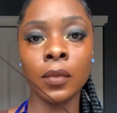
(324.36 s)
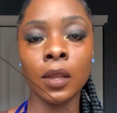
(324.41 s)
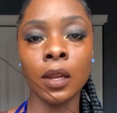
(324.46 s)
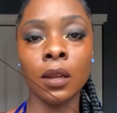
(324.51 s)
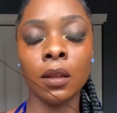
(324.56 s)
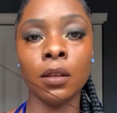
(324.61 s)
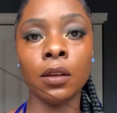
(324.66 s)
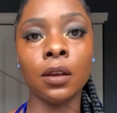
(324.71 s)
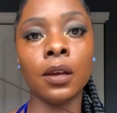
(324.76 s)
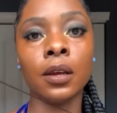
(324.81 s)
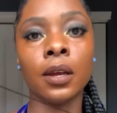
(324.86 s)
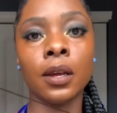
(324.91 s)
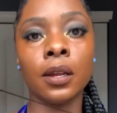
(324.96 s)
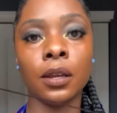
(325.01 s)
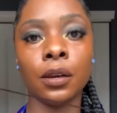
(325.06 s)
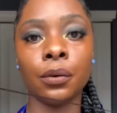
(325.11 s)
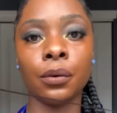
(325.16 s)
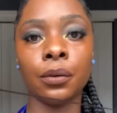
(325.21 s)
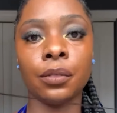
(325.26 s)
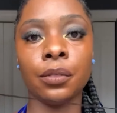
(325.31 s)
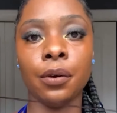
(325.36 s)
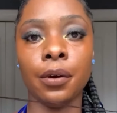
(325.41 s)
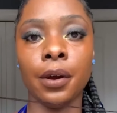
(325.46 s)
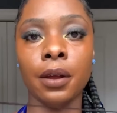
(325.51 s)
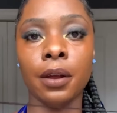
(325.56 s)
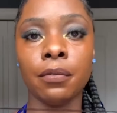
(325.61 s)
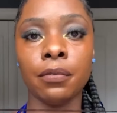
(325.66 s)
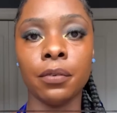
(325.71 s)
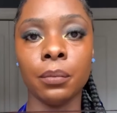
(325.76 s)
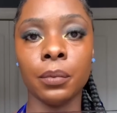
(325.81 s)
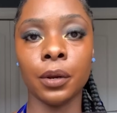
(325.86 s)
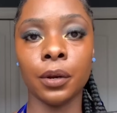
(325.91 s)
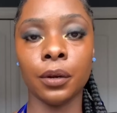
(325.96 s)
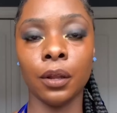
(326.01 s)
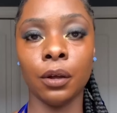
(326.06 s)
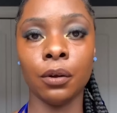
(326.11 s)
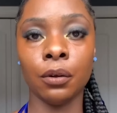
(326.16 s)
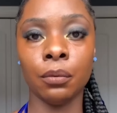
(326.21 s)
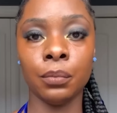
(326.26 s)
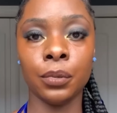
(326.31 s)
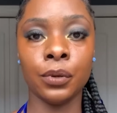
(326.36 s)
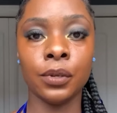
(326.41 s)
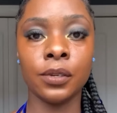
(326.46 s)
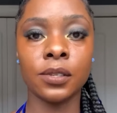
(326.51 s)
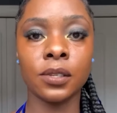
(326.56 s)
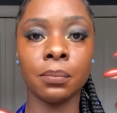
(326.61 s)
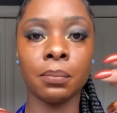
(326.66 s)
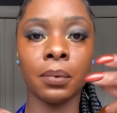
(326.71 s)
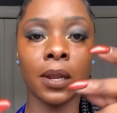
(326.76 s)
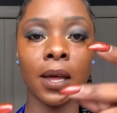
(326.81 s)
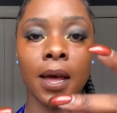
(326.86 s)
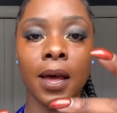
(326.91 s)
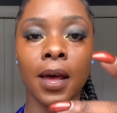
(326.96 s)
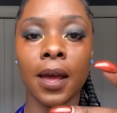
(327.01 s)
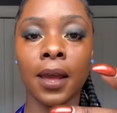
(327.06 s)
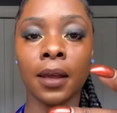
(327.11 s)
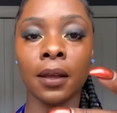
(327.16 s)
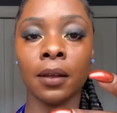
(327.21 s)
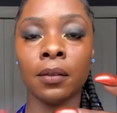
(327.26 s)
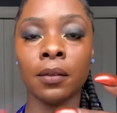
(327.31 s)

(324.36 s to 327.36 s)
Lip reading: You could get needle and thread from your local beauty supply.